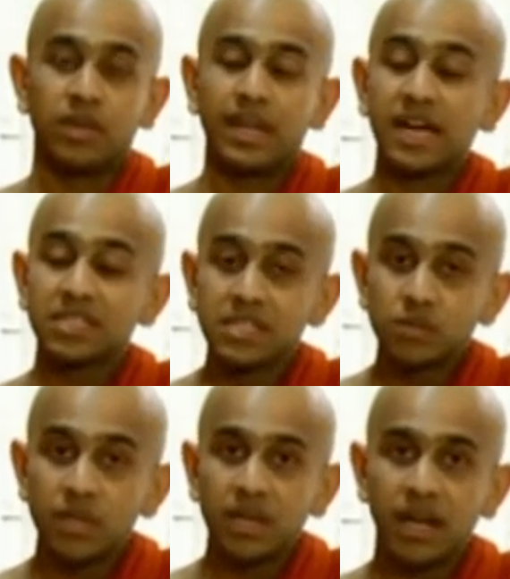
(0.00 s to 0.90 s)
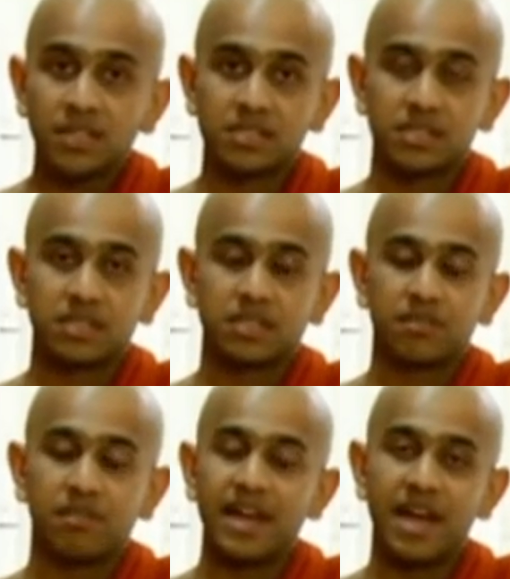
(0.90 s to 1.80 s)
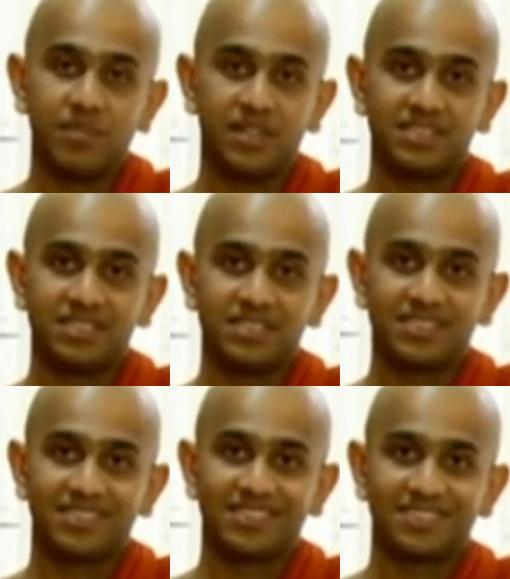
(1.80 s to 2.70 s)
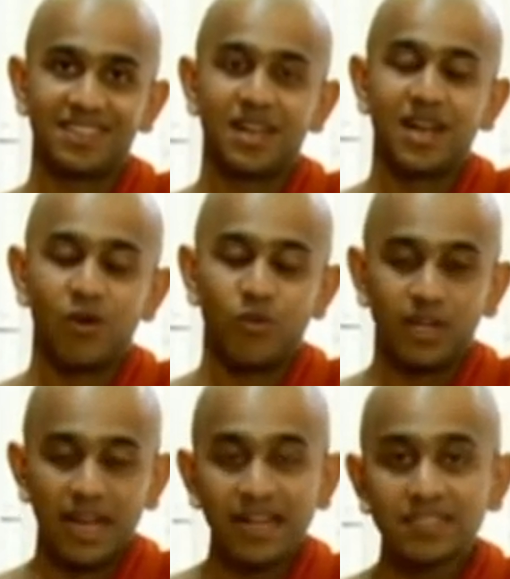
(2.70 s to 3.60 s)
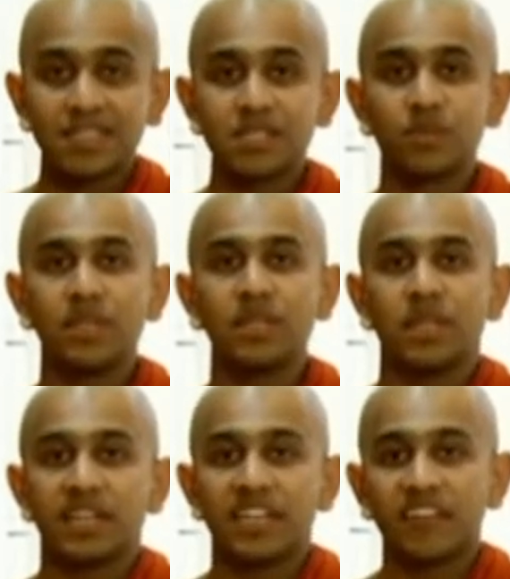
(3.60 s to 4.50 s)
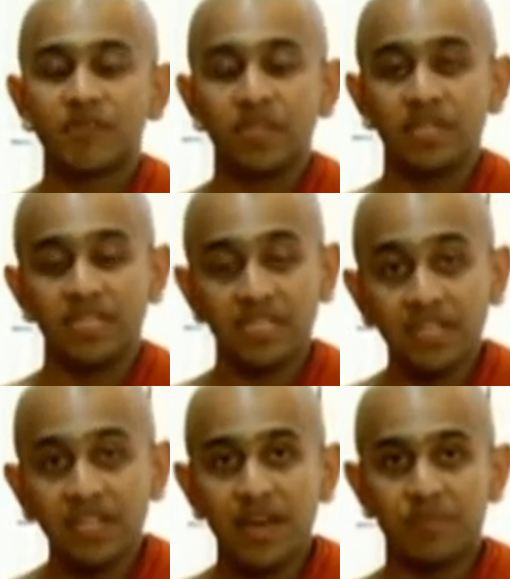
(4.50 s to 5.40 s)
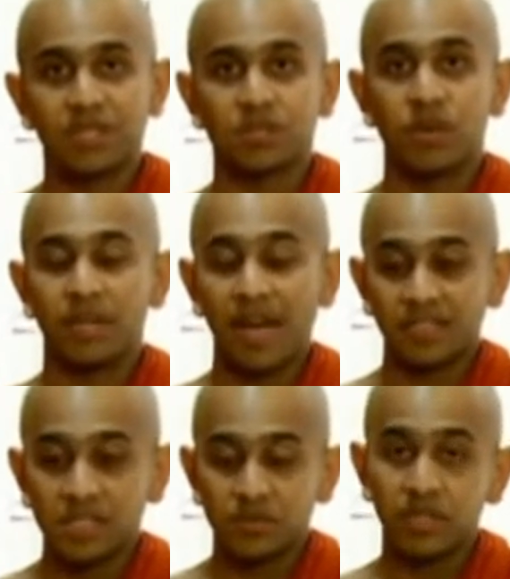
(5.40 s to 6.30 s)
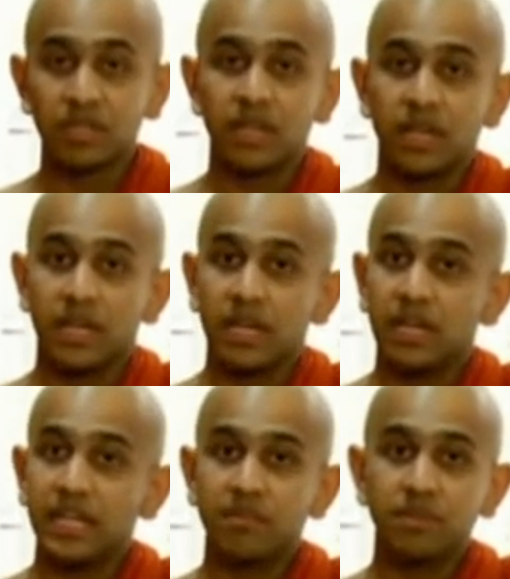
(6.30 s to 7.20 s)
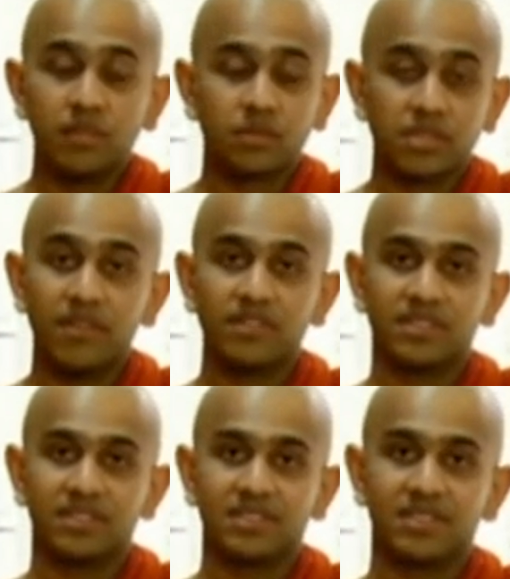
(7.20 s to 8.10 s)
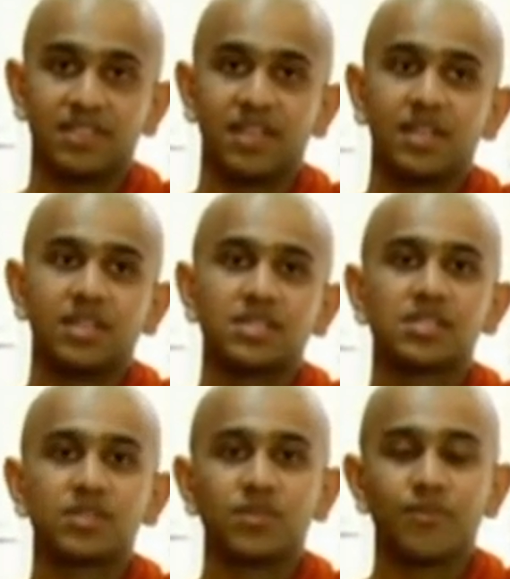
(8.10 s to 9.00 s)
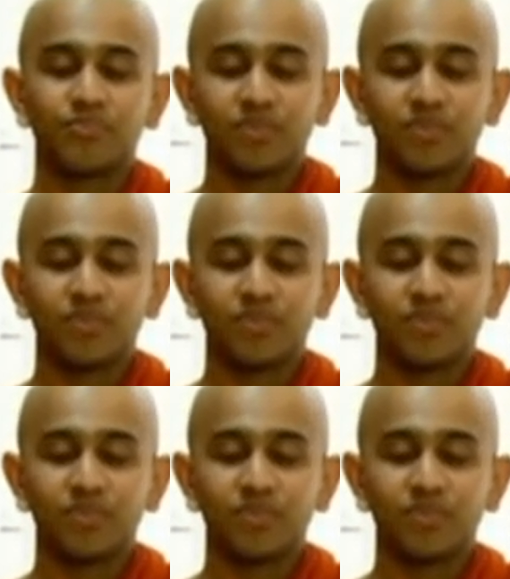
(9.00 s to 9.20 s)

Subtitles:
actions will last my happiness? What actions will give me eternal happiness? What actions will lead me to suffer? So